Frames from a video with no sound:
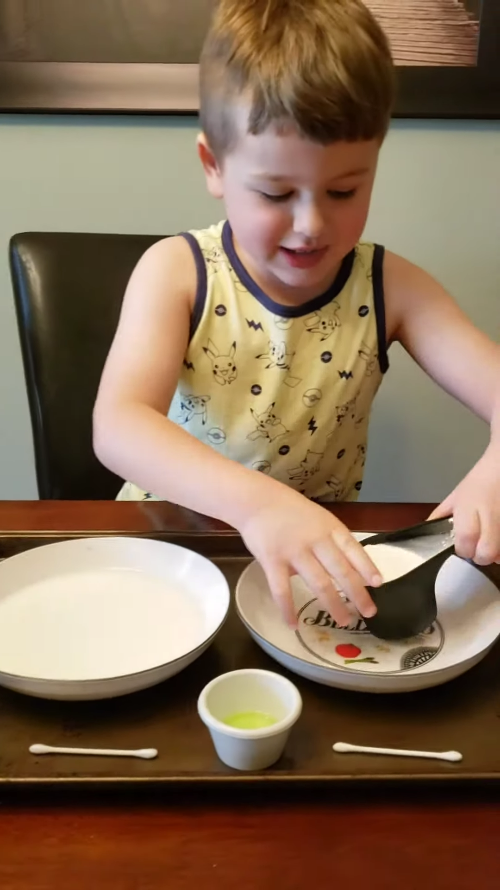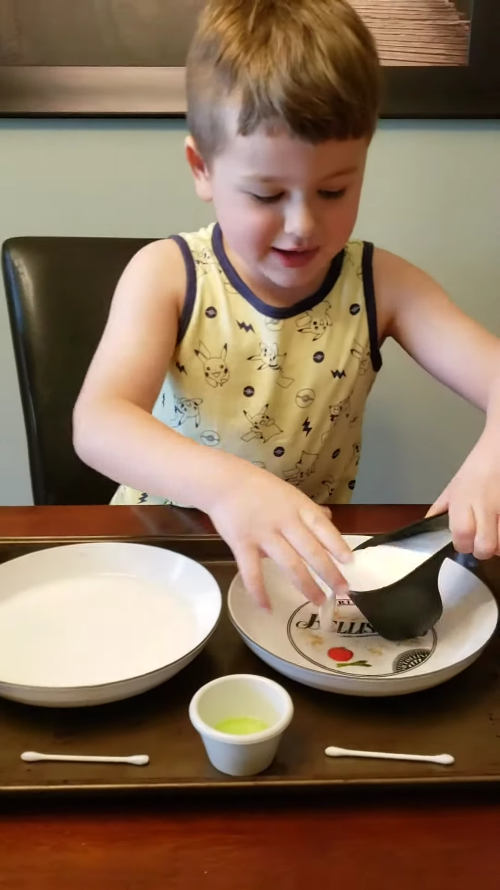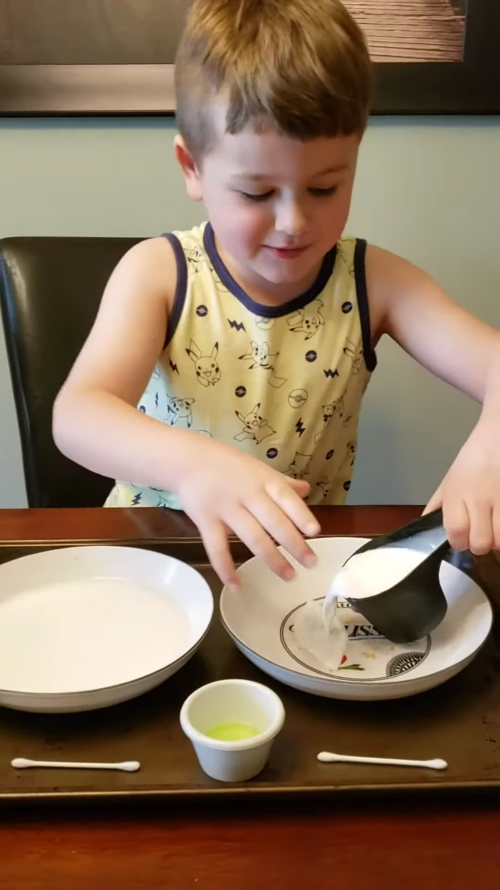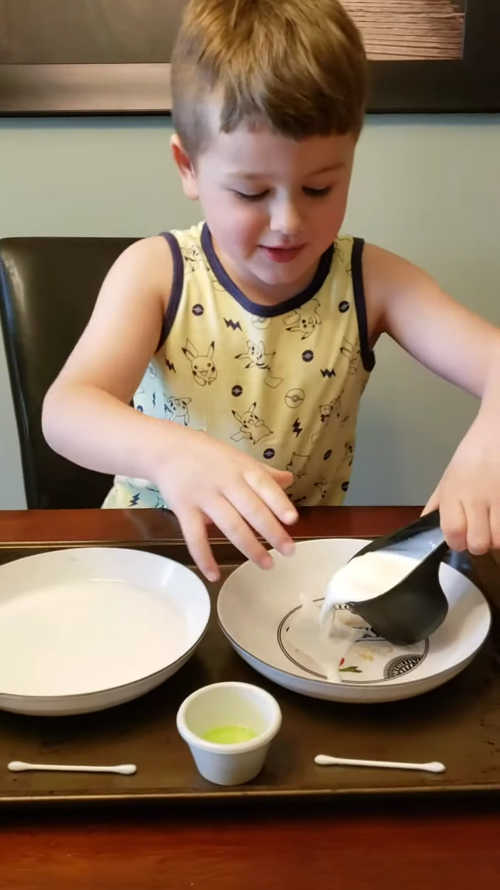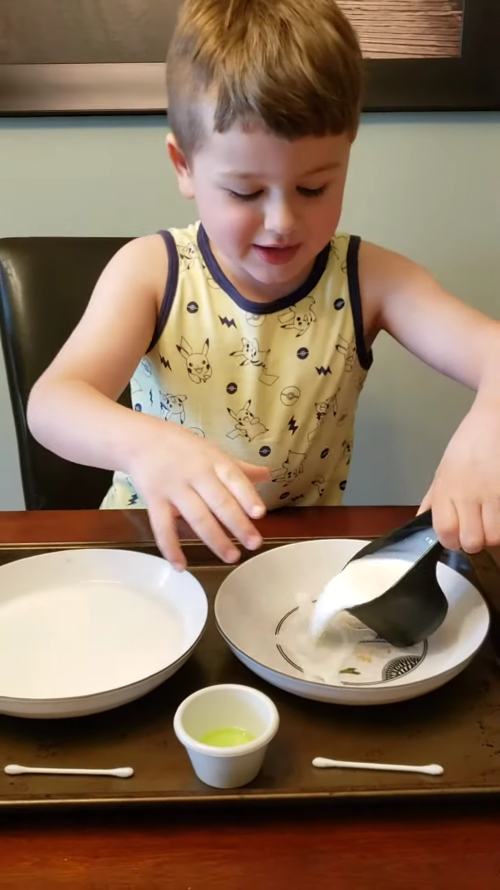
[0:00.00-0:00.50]

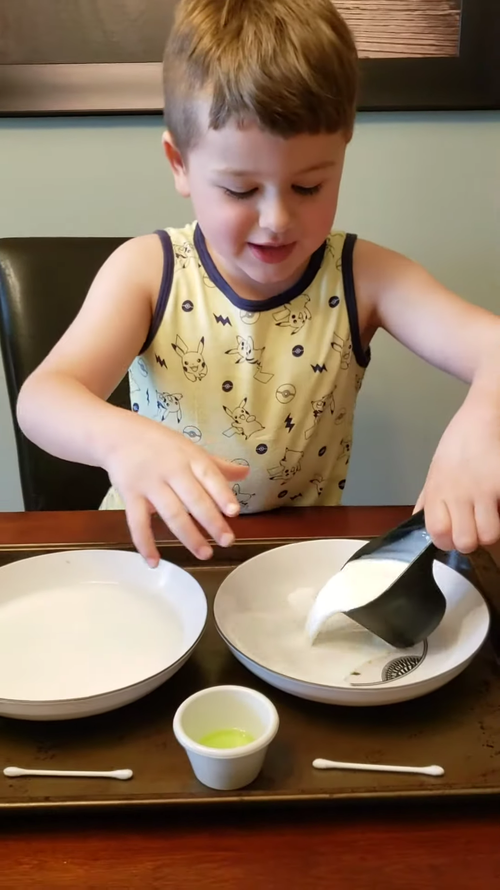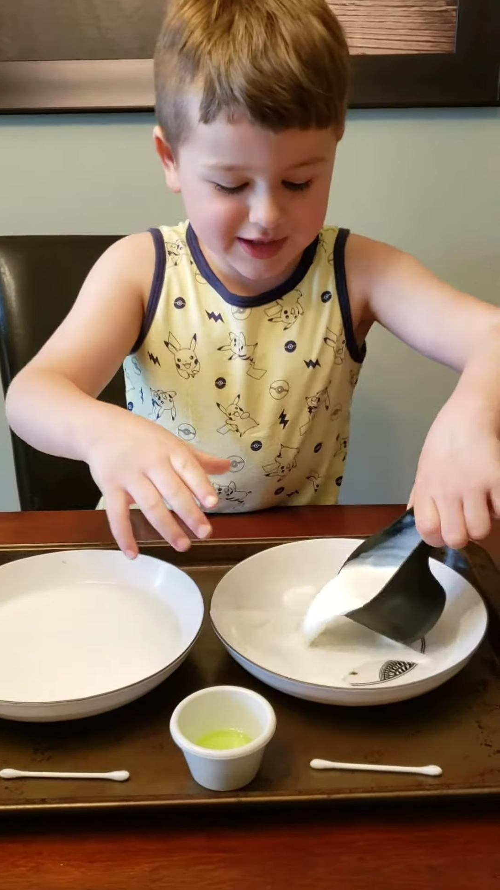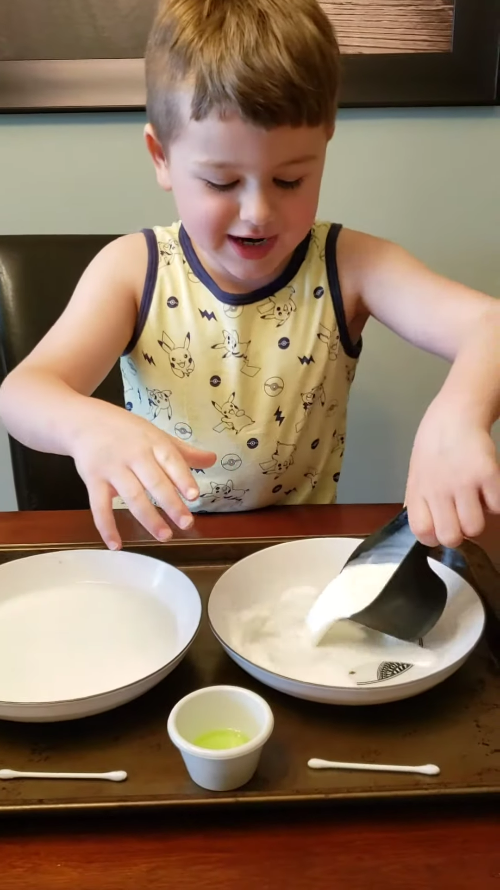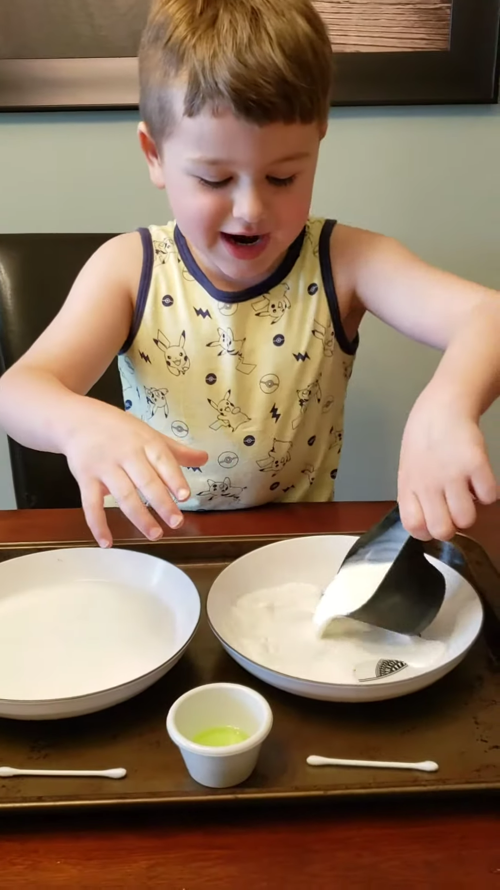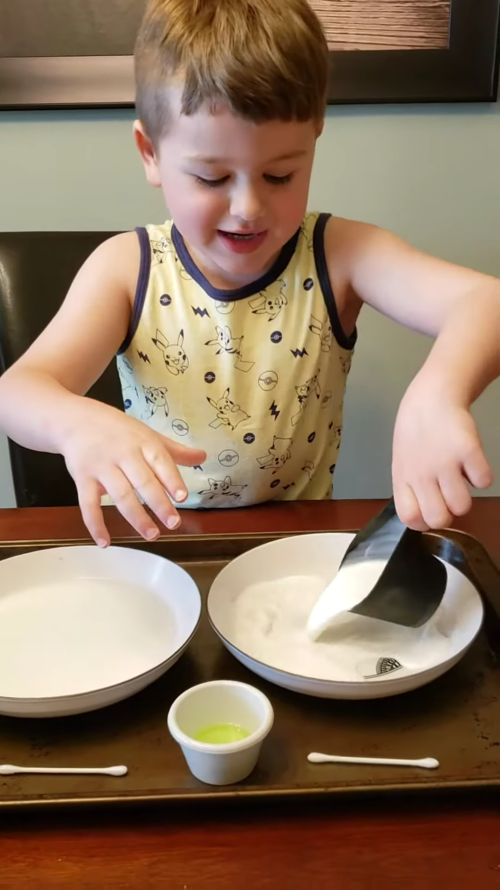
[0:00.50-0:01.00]
gave it to
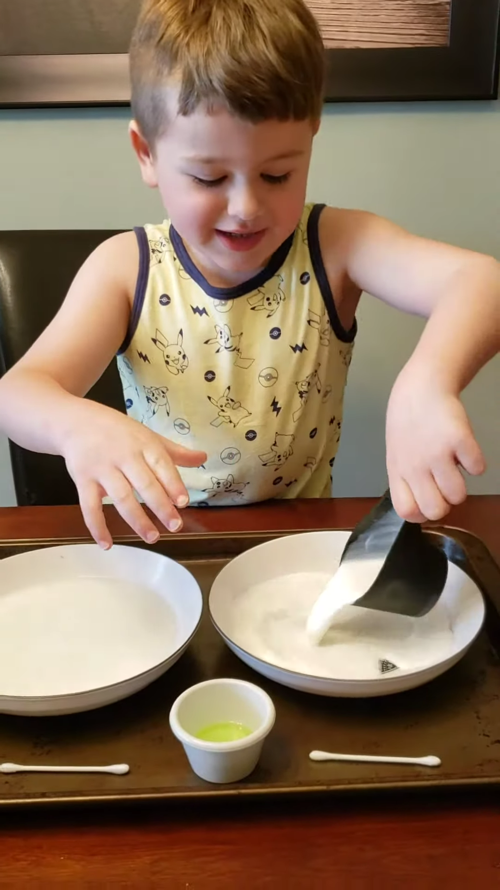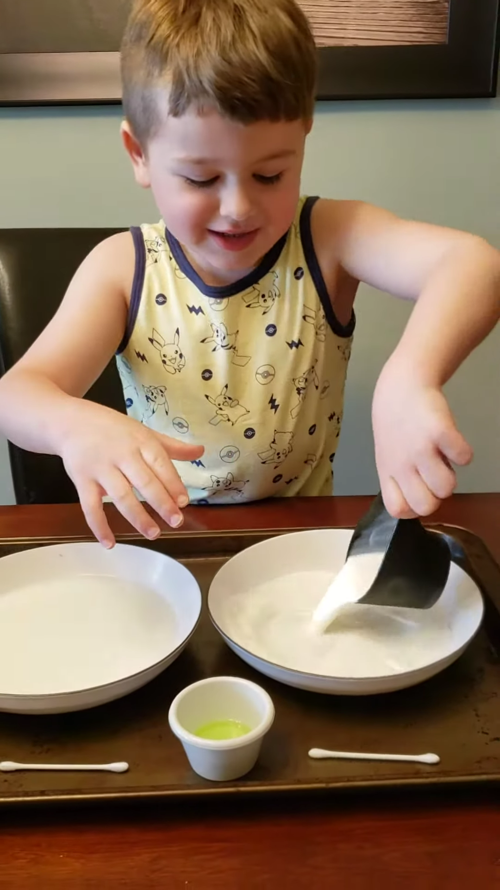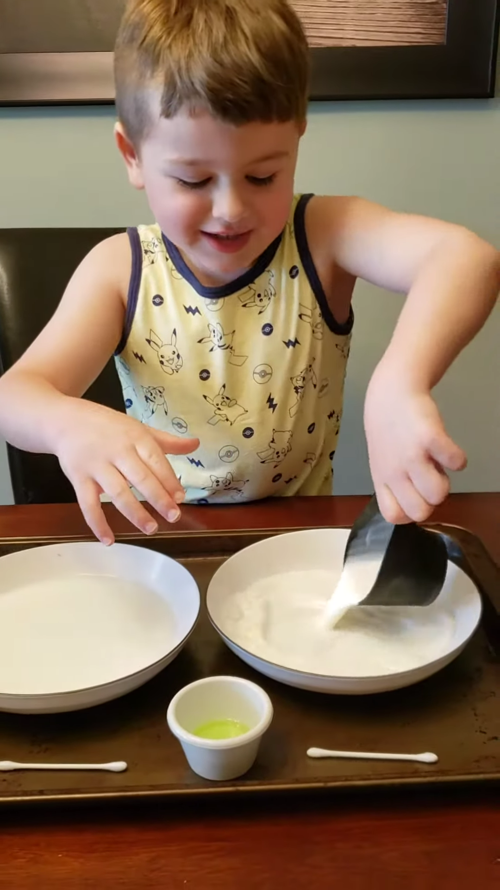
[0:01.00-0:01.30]
Daddy,